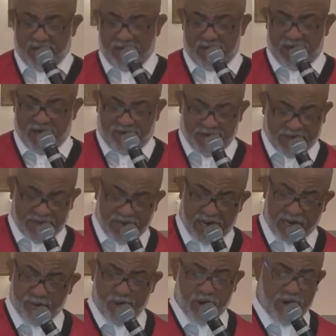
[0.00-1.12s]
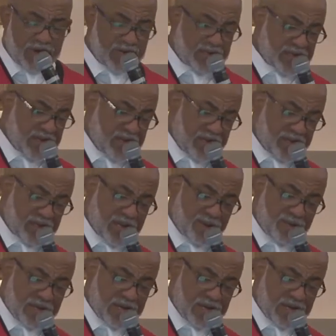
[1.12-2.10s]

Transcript: David said, I was born in sin and shaped in